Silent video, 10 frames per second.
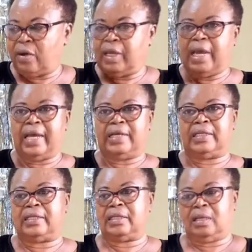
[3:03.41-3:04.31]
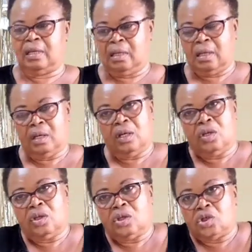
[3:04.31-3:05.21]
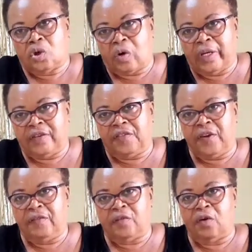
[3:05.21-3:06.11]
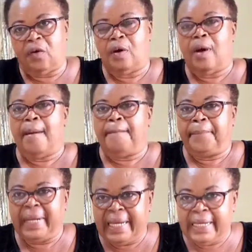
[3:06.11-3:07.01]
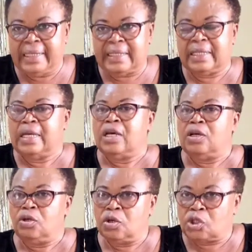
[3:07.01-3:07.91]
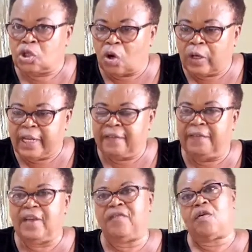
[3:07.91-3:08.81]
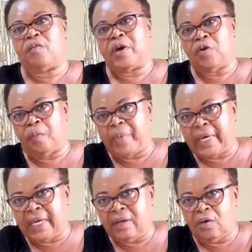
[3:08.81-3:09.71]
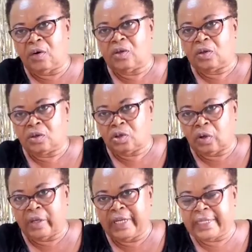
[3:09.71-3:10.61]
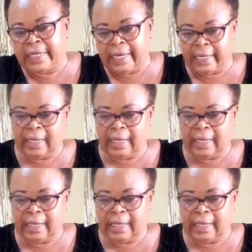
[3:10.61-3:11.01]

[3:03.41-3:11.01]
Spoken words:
Here is chocolate flavor. Please use chocolate flavor when you're baking your chocolate cake.